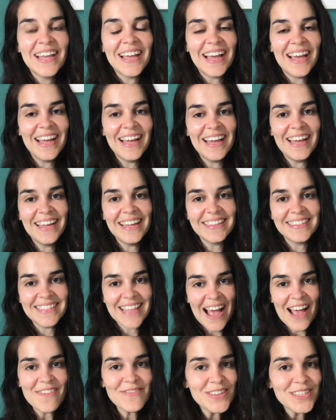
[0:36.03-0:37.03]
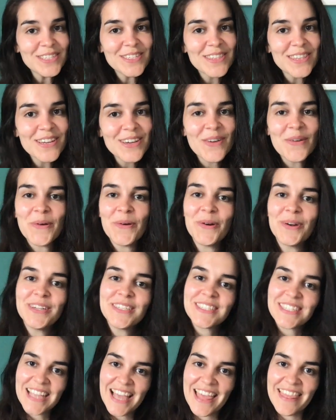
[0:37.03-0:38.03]
dive into the
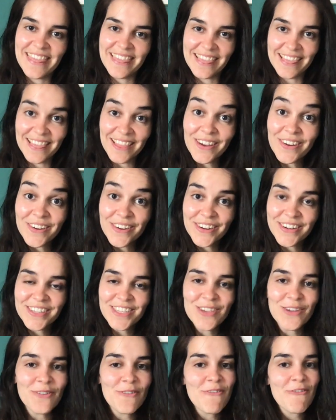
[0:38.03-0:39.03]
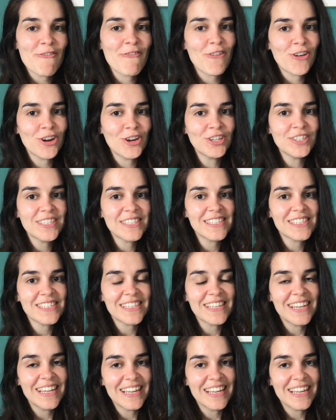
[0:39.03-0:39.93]
course and learn your first